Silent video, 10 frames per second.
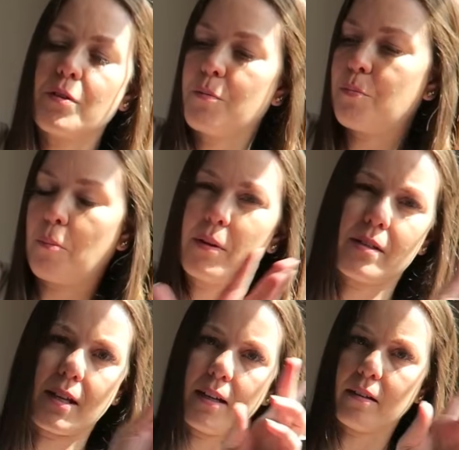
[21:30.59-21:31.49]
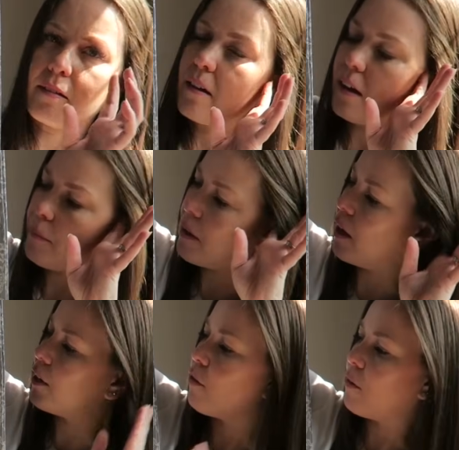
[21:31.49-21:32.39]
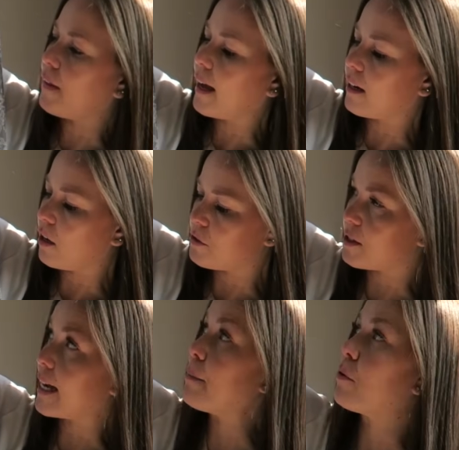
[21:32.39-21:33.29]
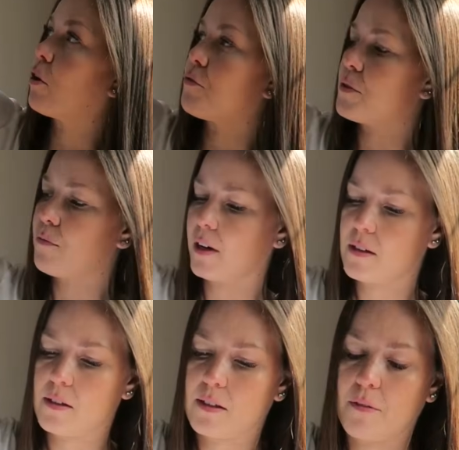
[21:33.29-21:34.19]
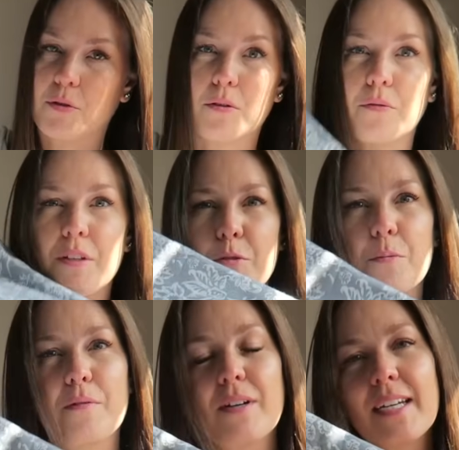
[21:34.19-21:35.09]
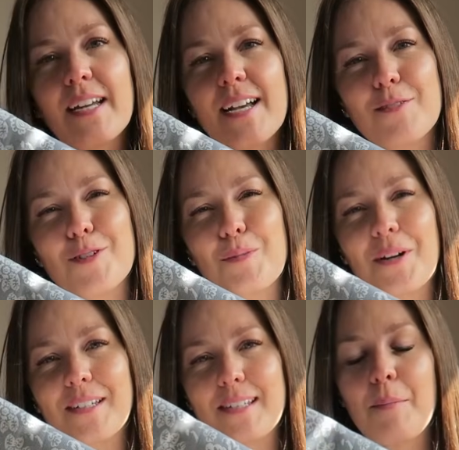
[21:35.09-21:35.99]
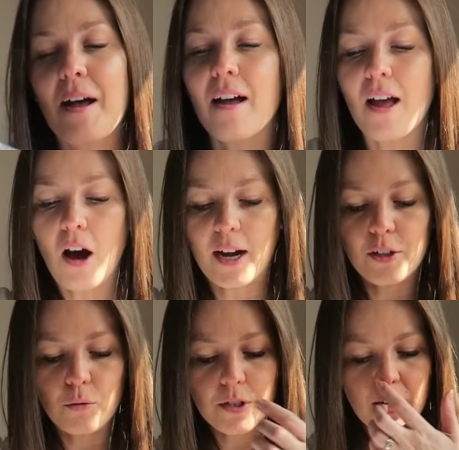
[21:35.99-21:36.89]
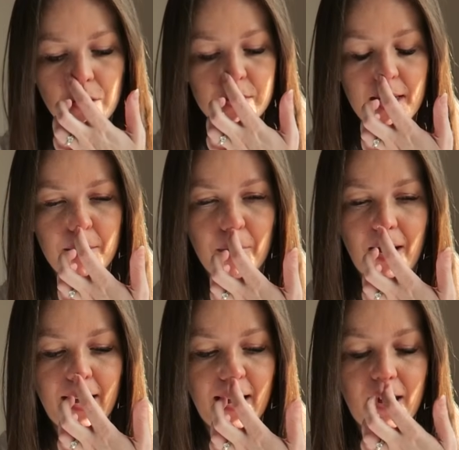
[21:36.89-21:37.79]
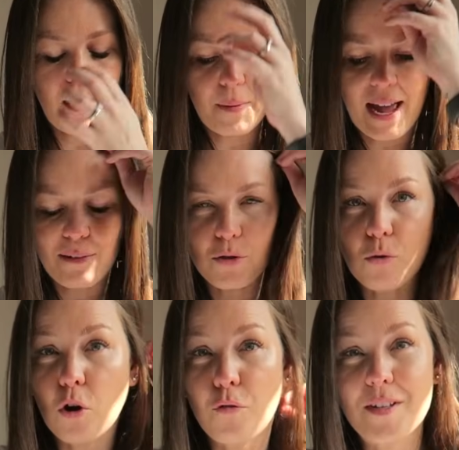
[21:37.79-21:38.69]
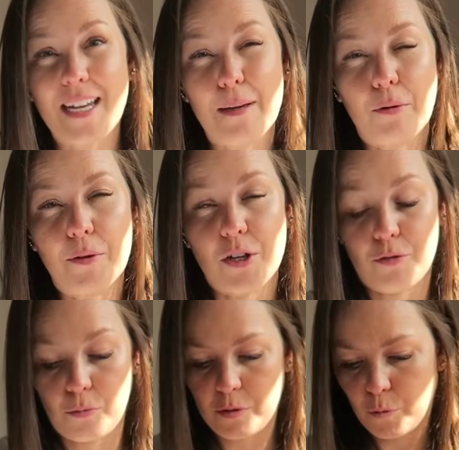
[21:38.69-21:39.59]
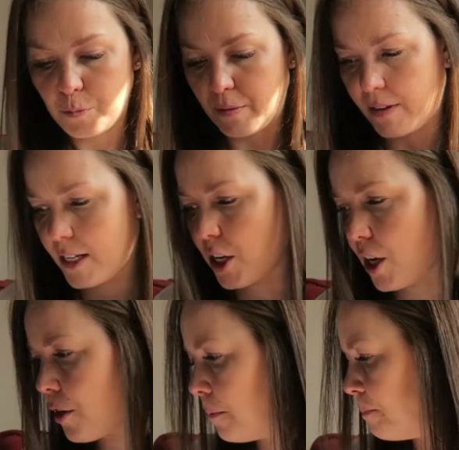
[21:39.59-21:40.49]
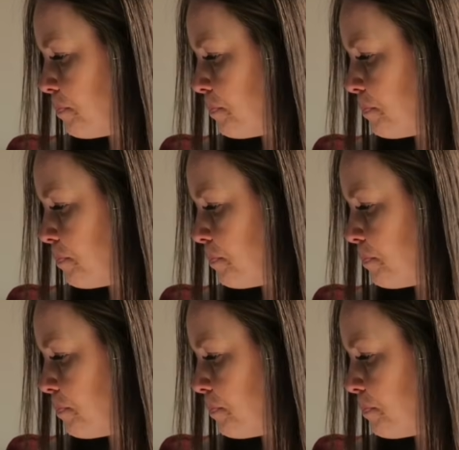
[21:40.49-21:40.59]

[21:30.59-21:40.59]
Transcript: You've probably seen earlier on, they had loads of tablecloths and runners and stuff. So I thought this would be really nice for spring, summer. I can also use it in my outdoor coffee table, which I thought would be really cute.